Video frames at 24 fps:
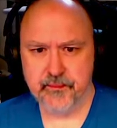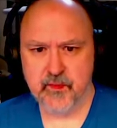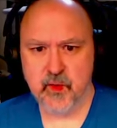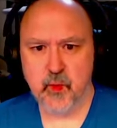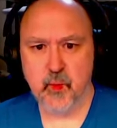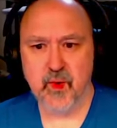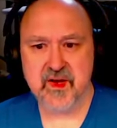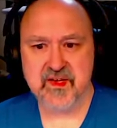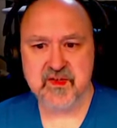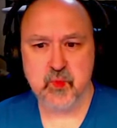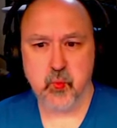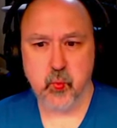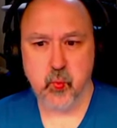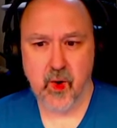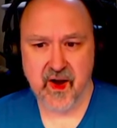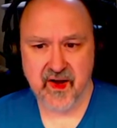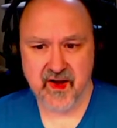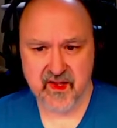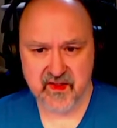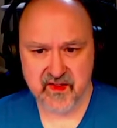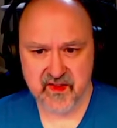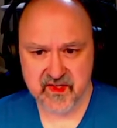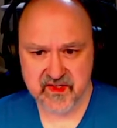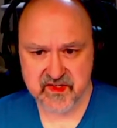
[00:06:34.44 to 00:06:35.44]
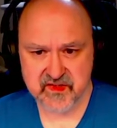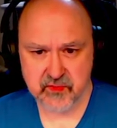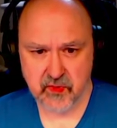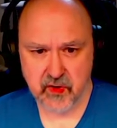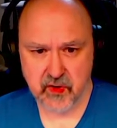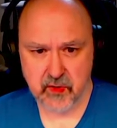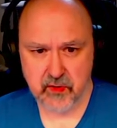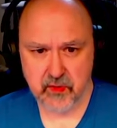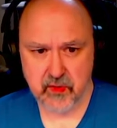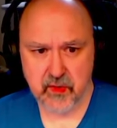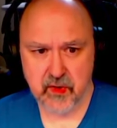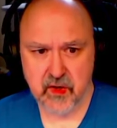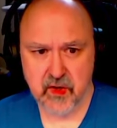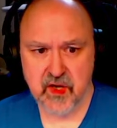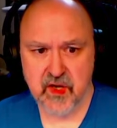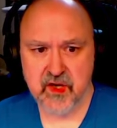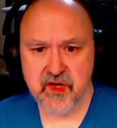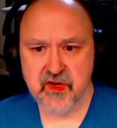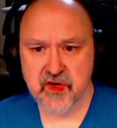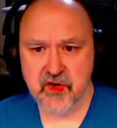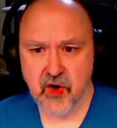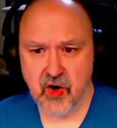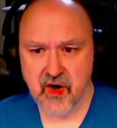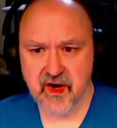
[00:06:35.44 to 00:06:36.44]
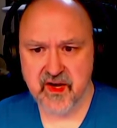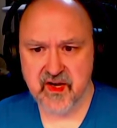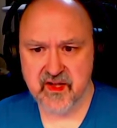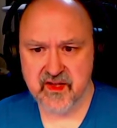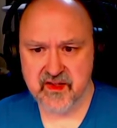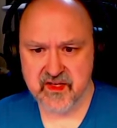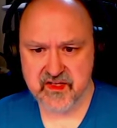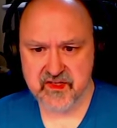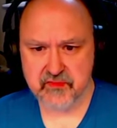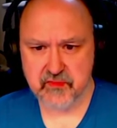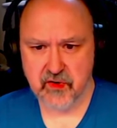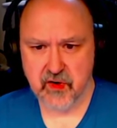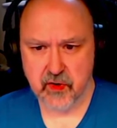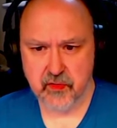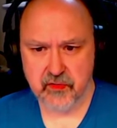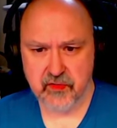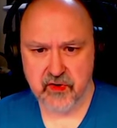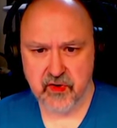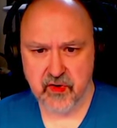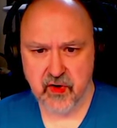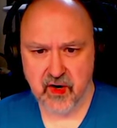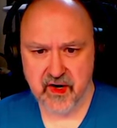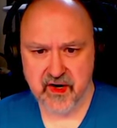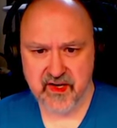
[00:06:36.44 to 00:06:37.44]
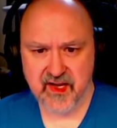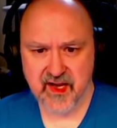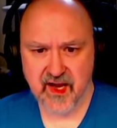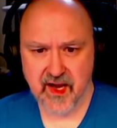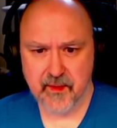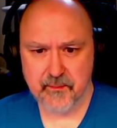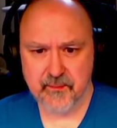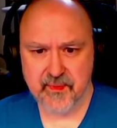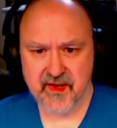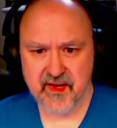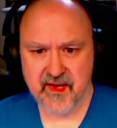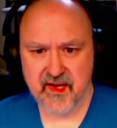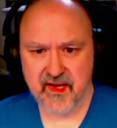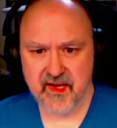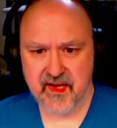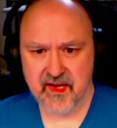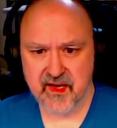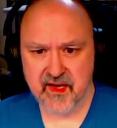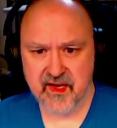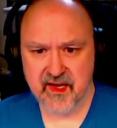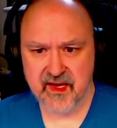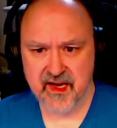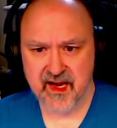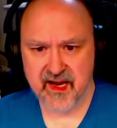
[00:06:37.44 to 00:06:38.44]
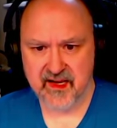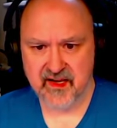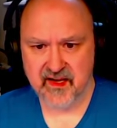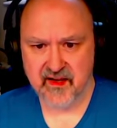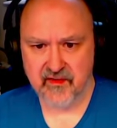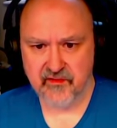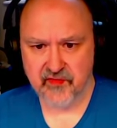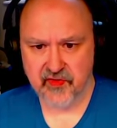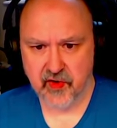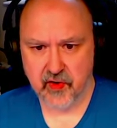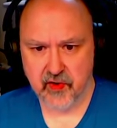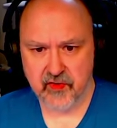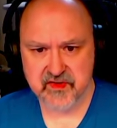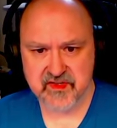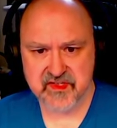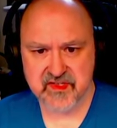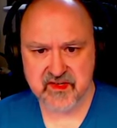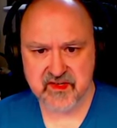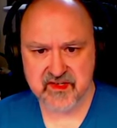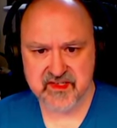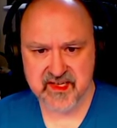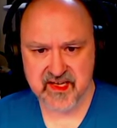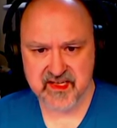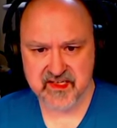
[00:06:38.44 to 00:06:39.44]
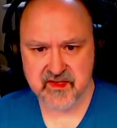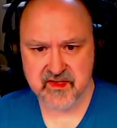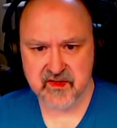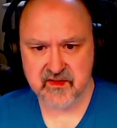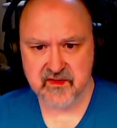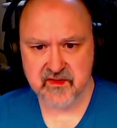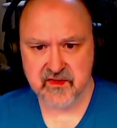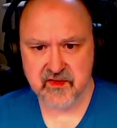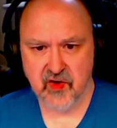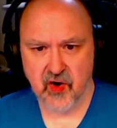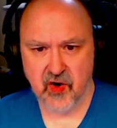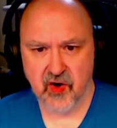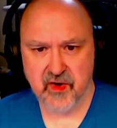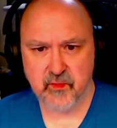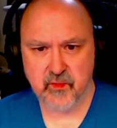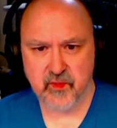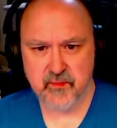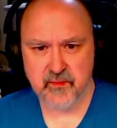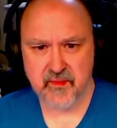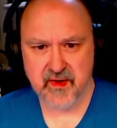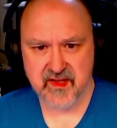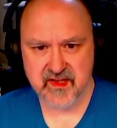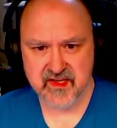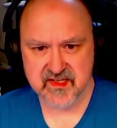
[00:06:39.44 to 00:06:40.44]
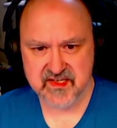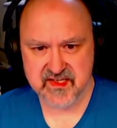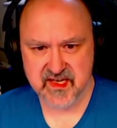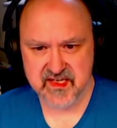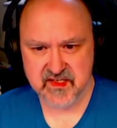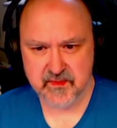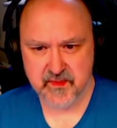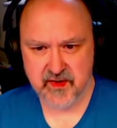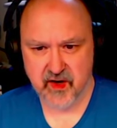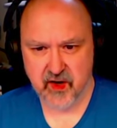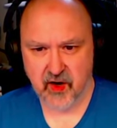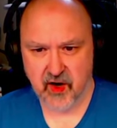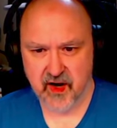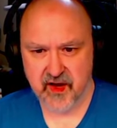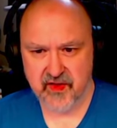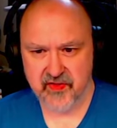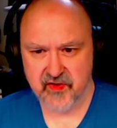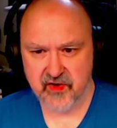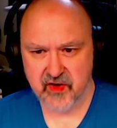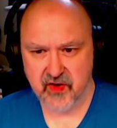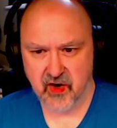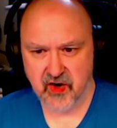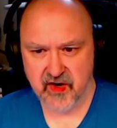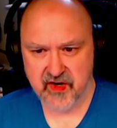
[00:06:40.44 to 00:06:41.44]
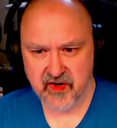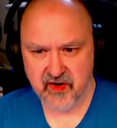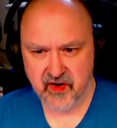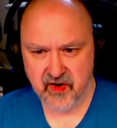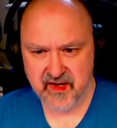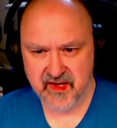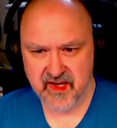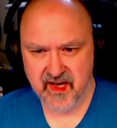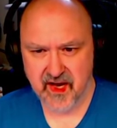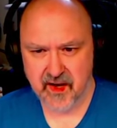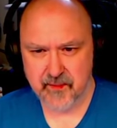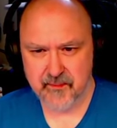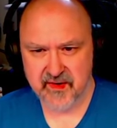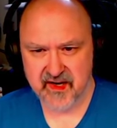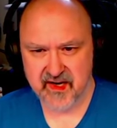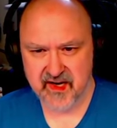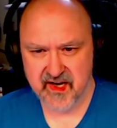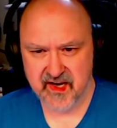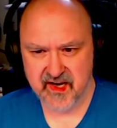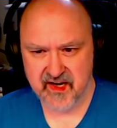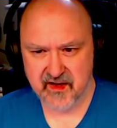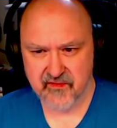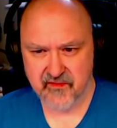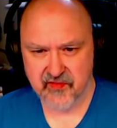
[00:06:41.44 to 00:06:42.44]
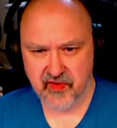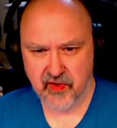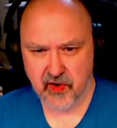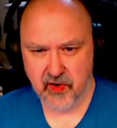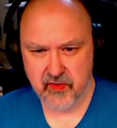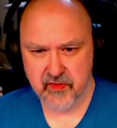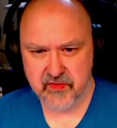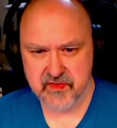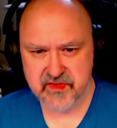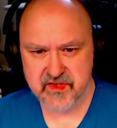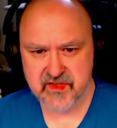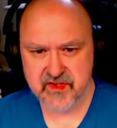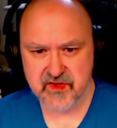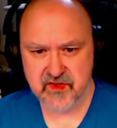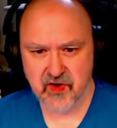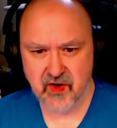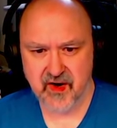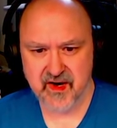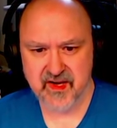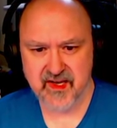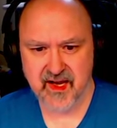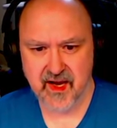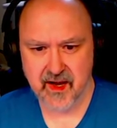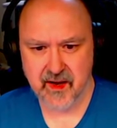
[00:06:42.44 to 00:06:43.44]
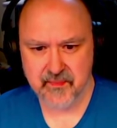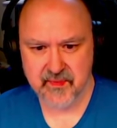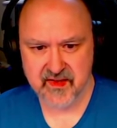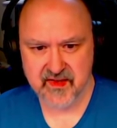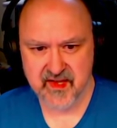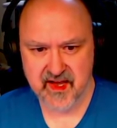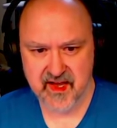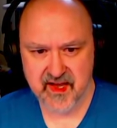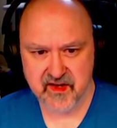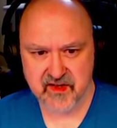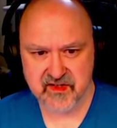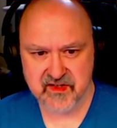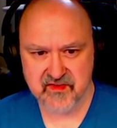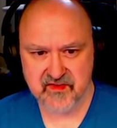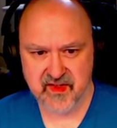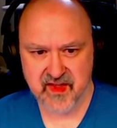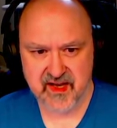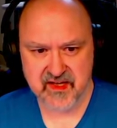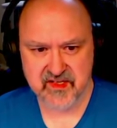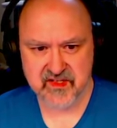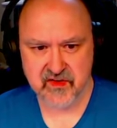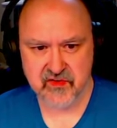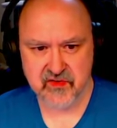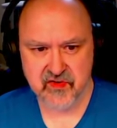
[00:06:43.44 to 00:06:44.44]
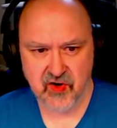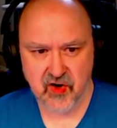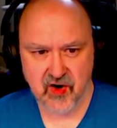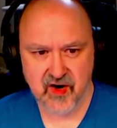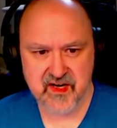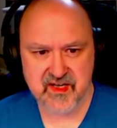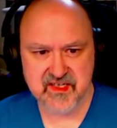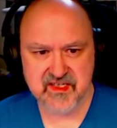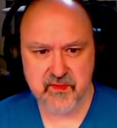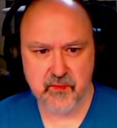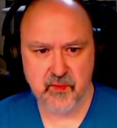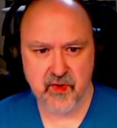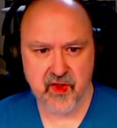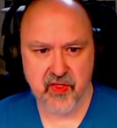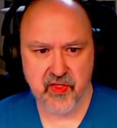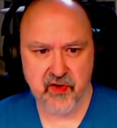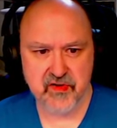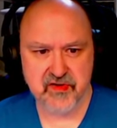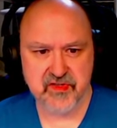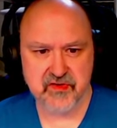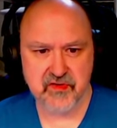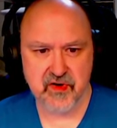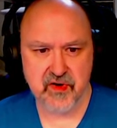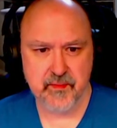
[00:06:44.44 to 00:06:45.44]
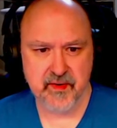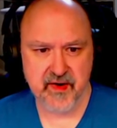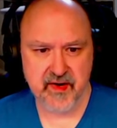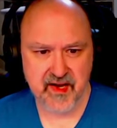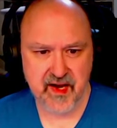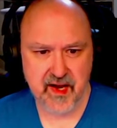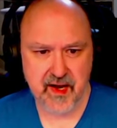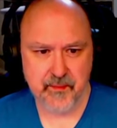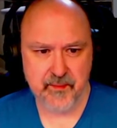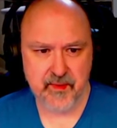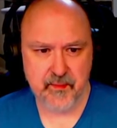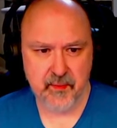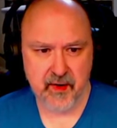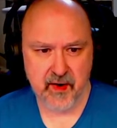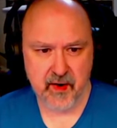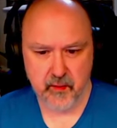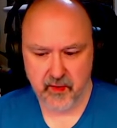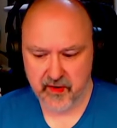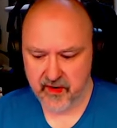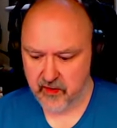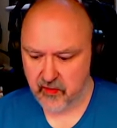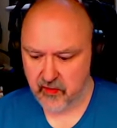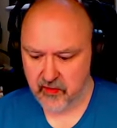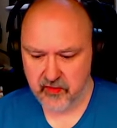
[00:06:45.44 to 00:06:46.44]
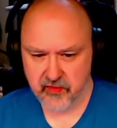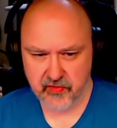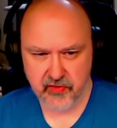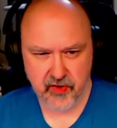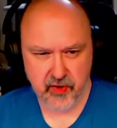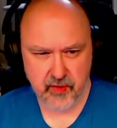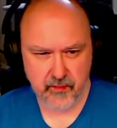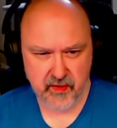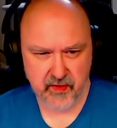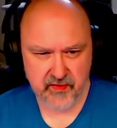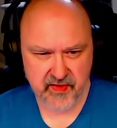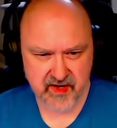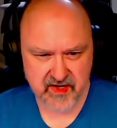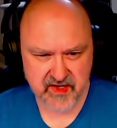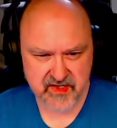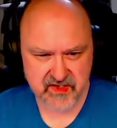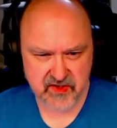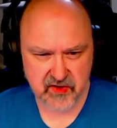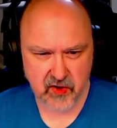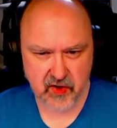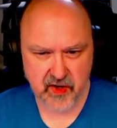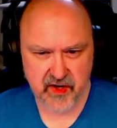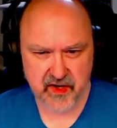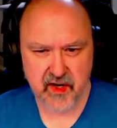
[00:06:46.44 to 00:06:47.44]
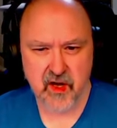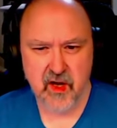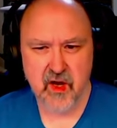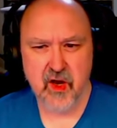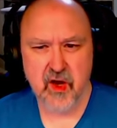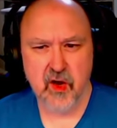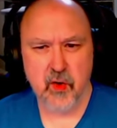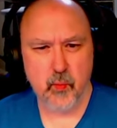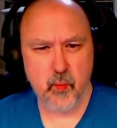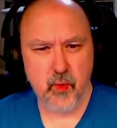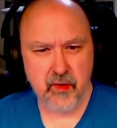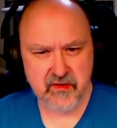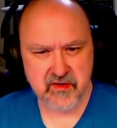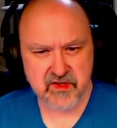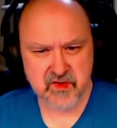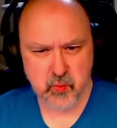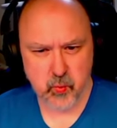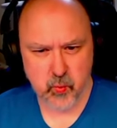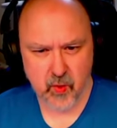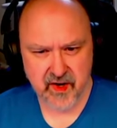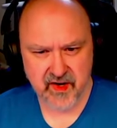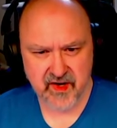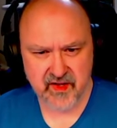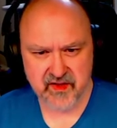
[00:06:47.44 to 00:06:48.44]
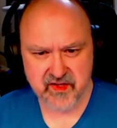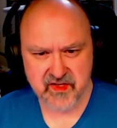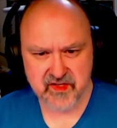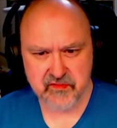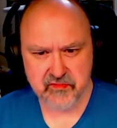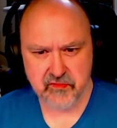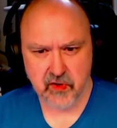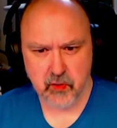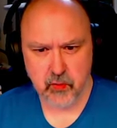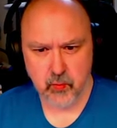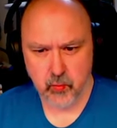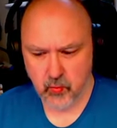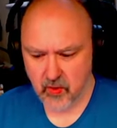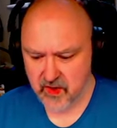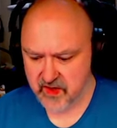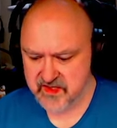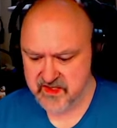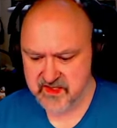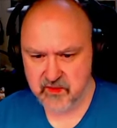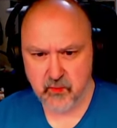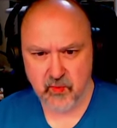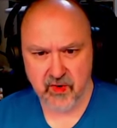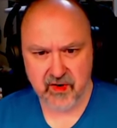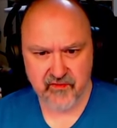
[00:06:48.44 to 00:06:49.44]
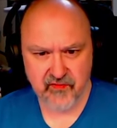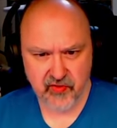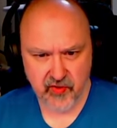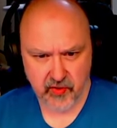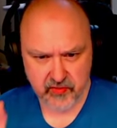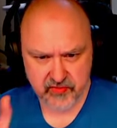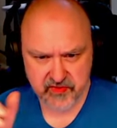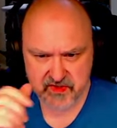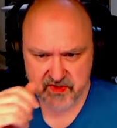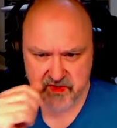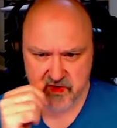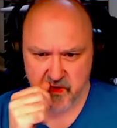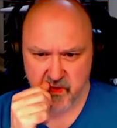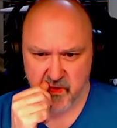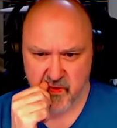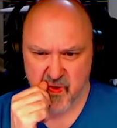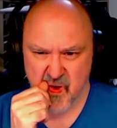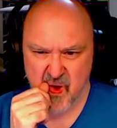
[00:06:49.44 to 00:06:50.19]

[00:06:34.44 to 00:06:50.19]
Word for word: Where's one in this row? Nine in this row. Nine can't be in any of those because that nine would mean this has to be higher than nine. Nine can't be in any of those. Nine can't be there because of that. So nine is in one of those three, but it can't be partway along a thermo. That is nine. Whereas one in this row, one is in one of those two.